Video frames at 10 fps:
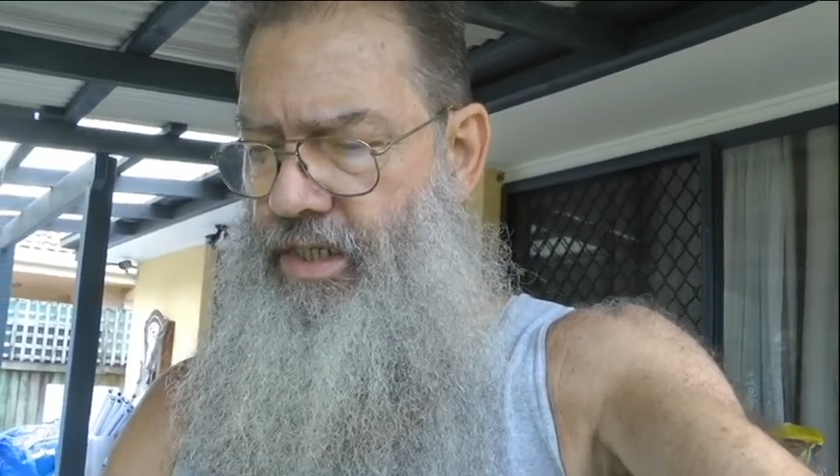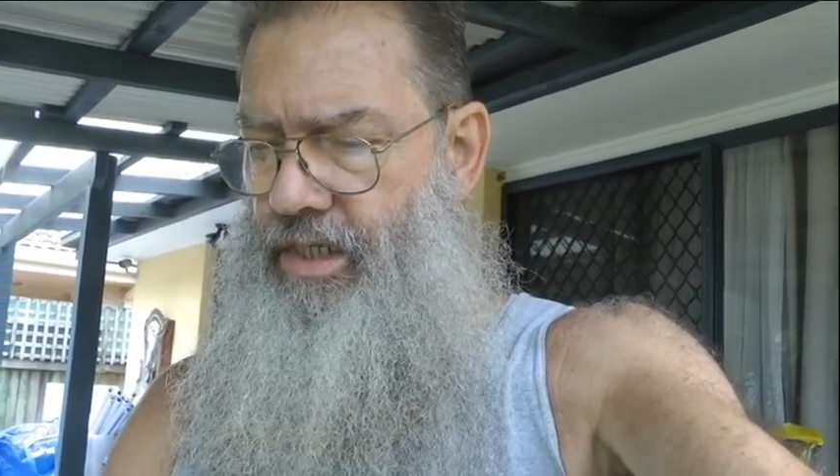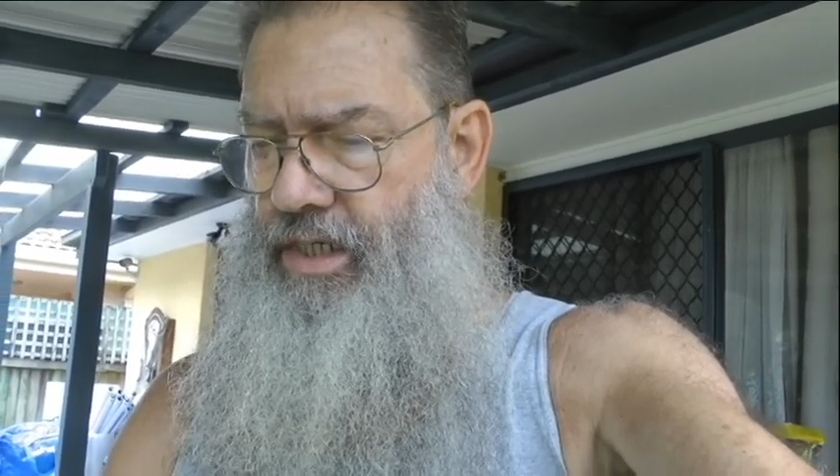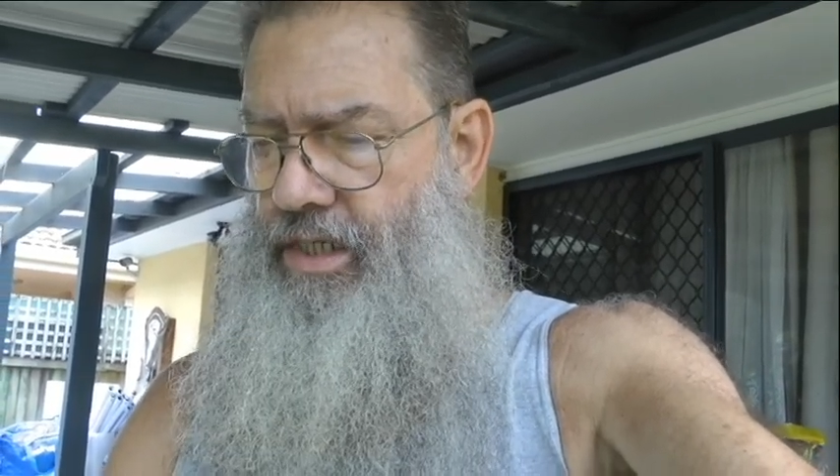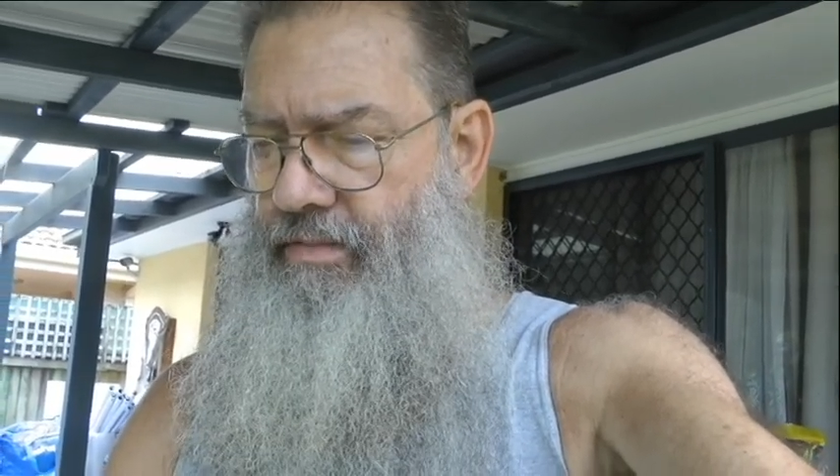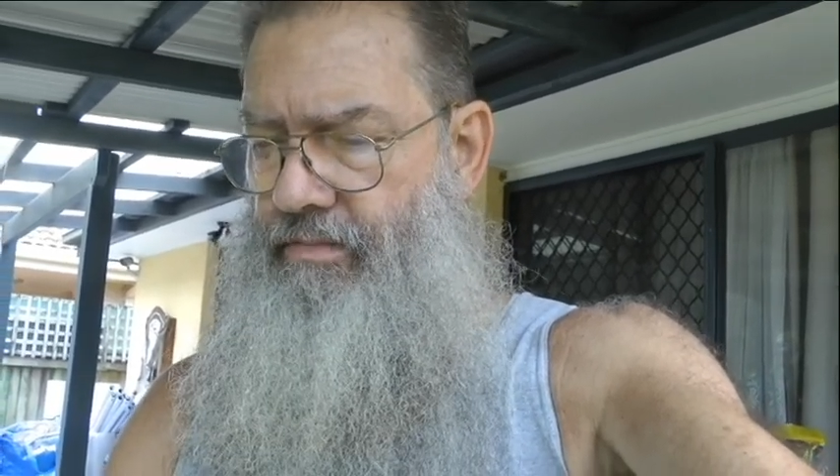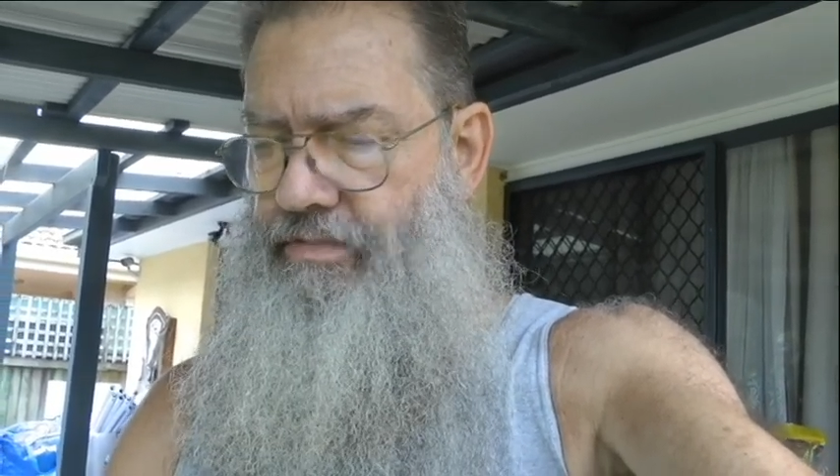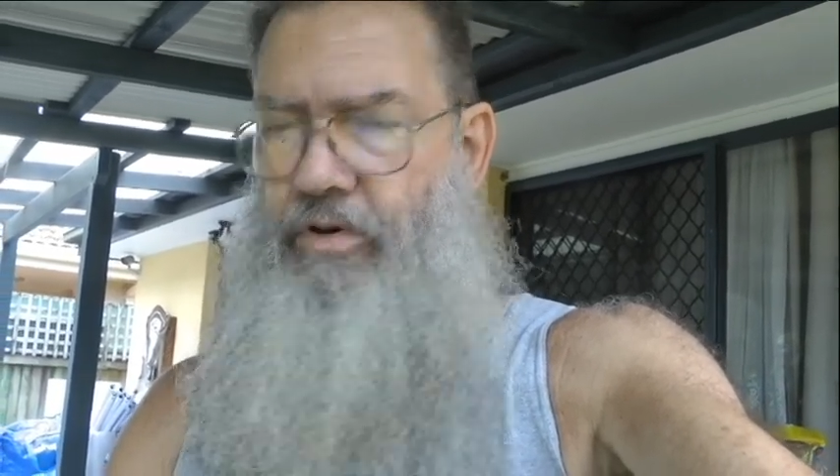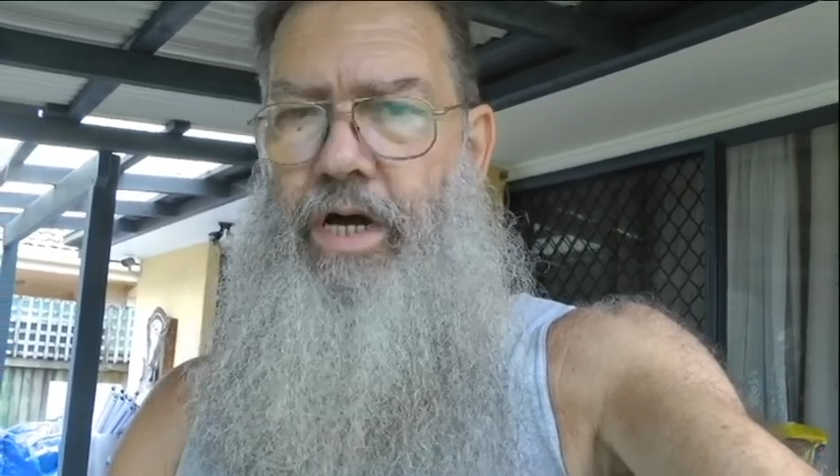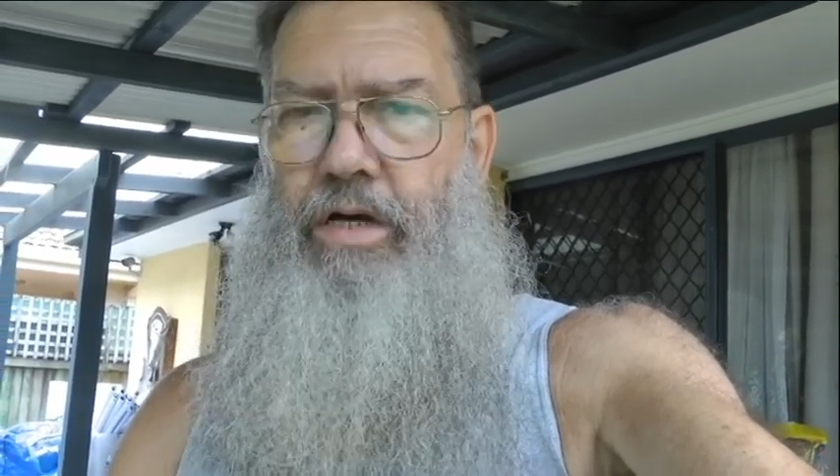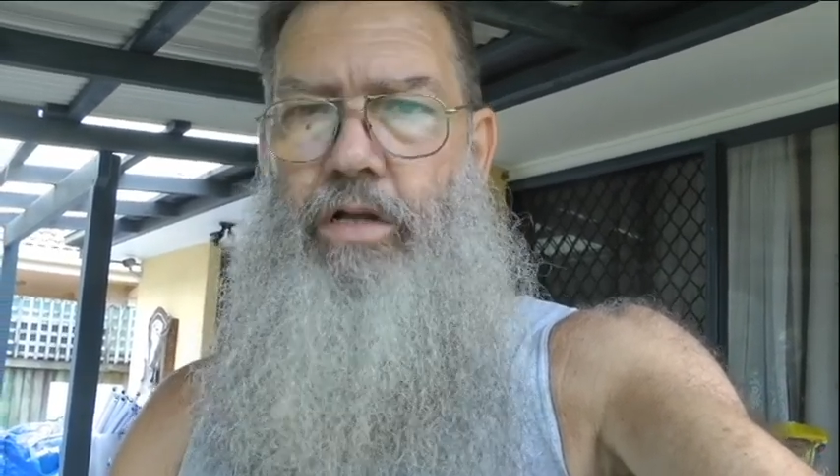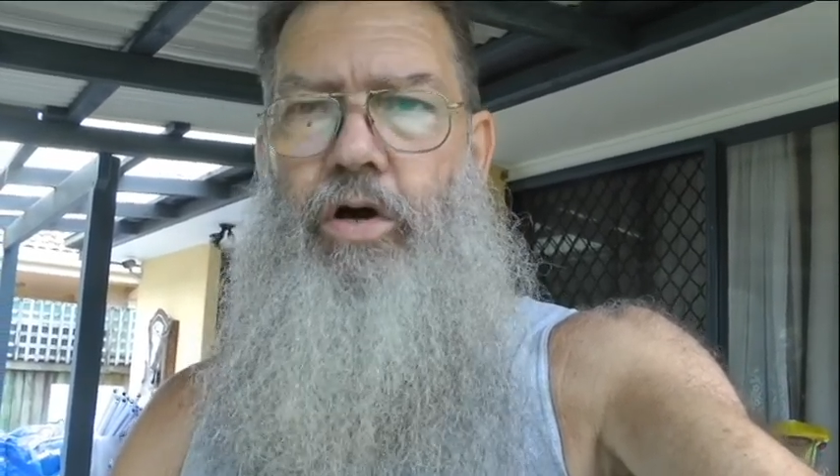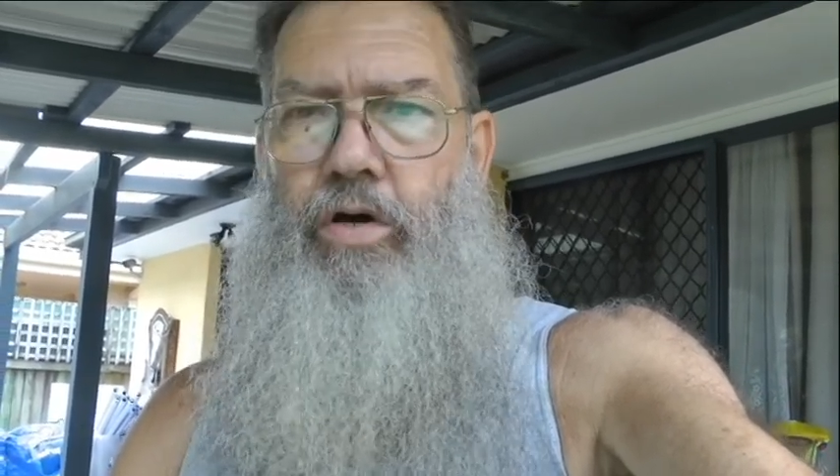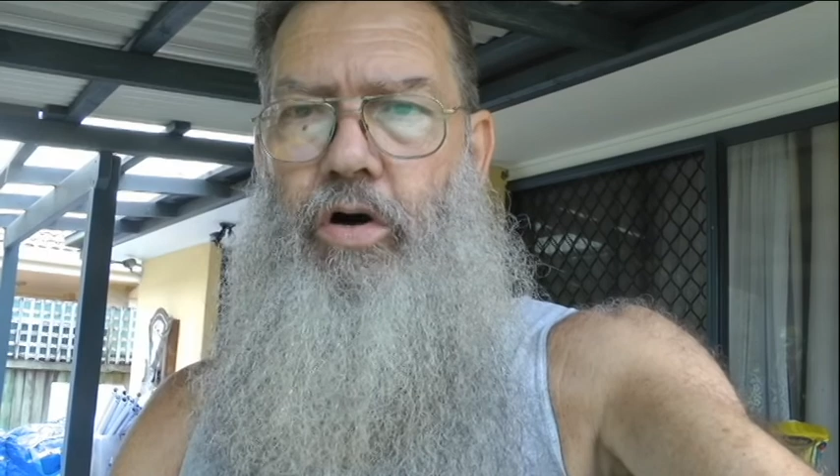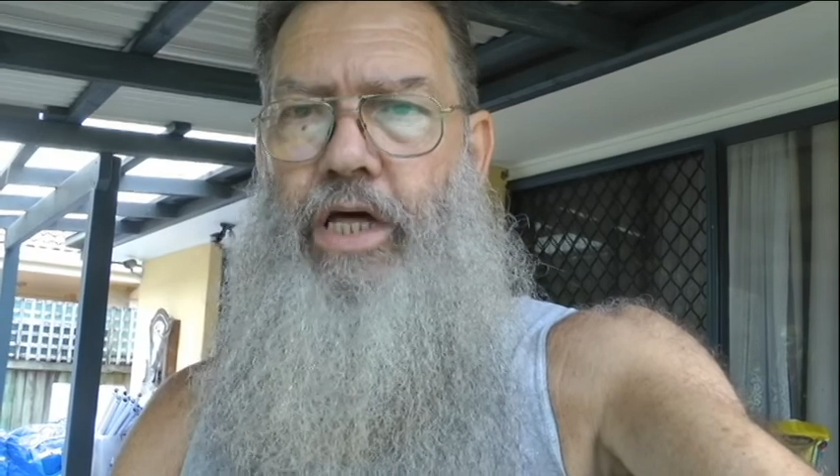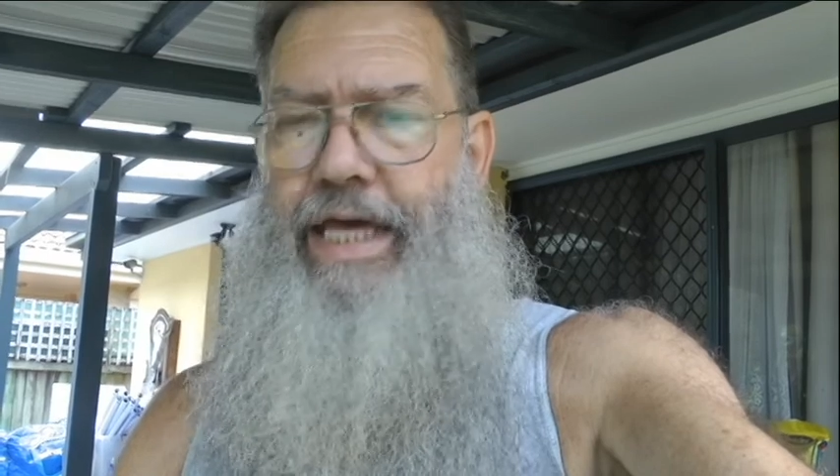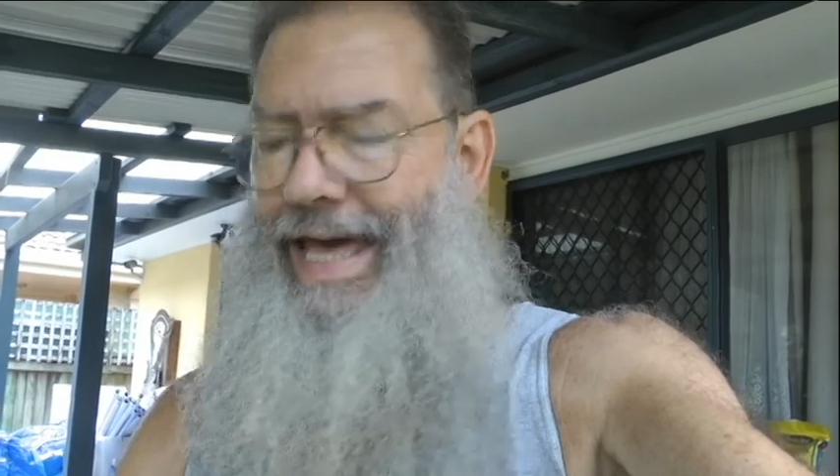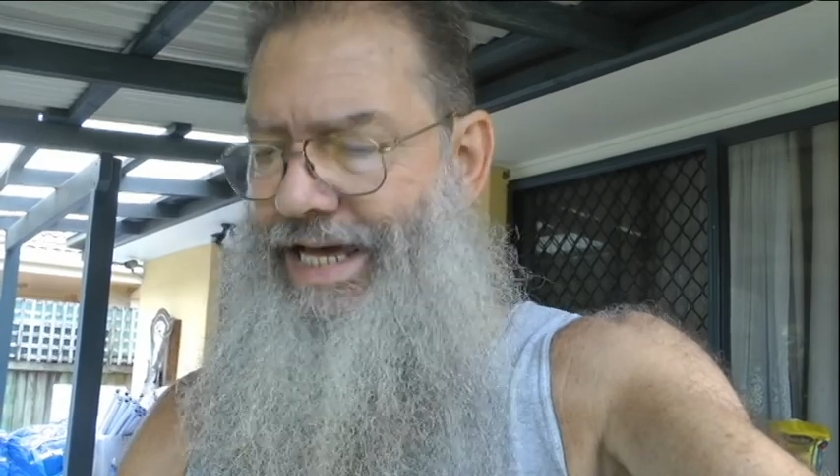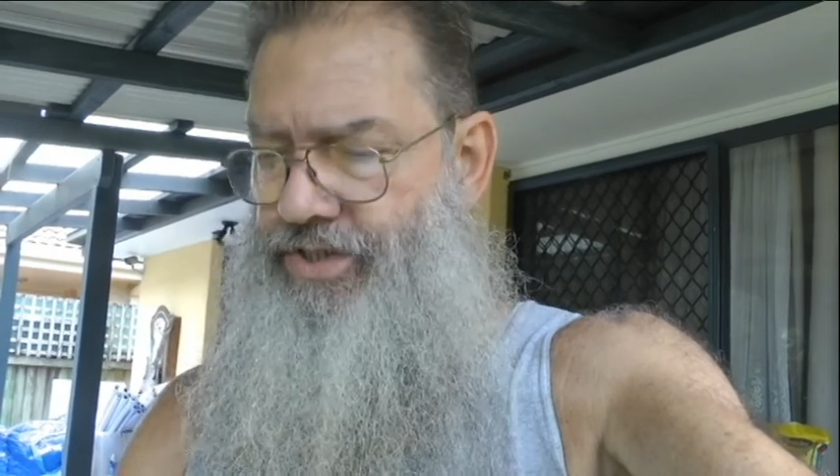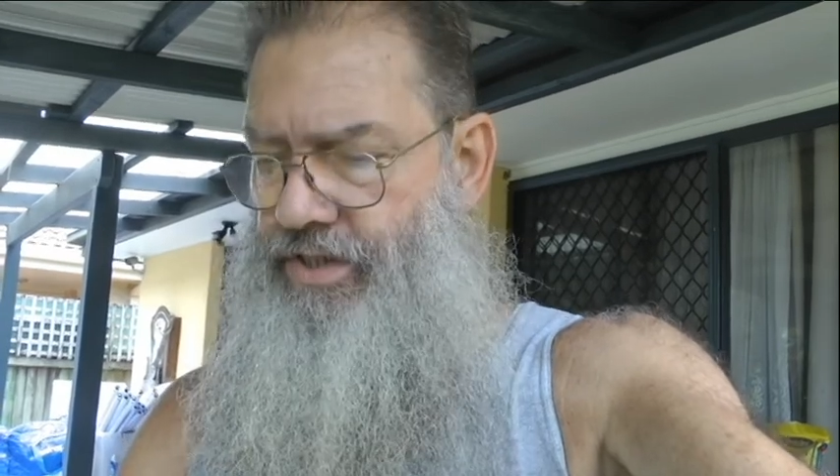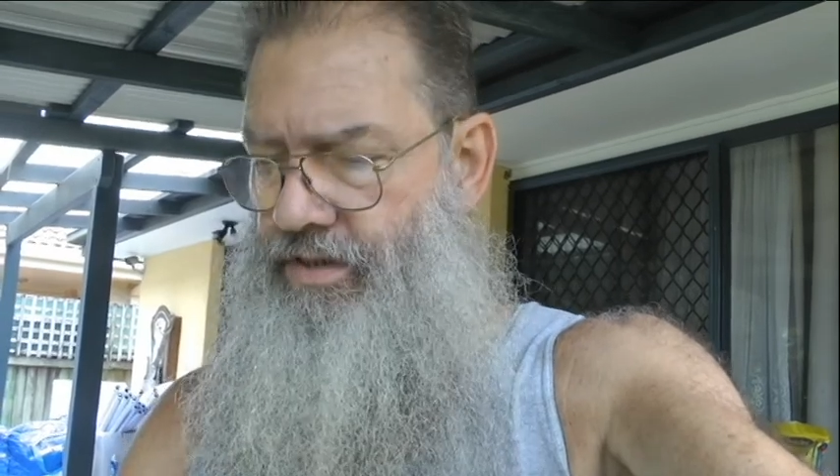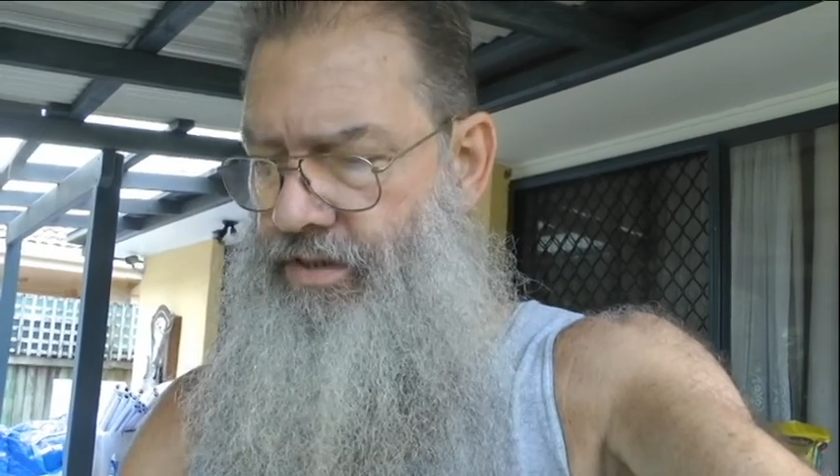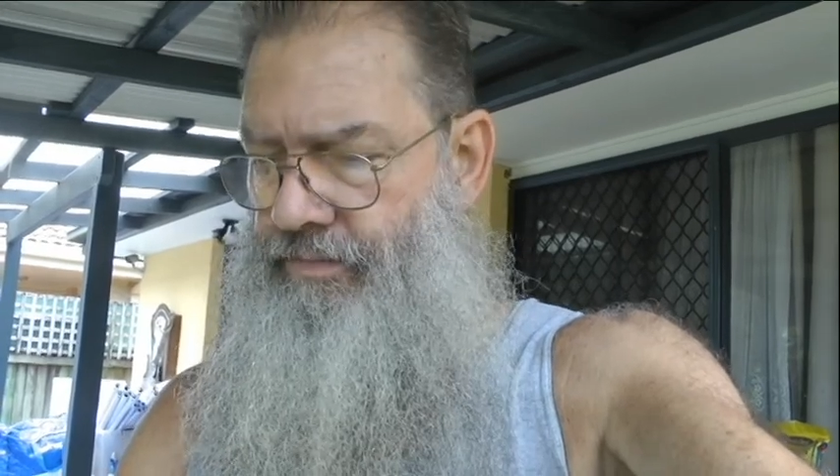thioglycolic acid,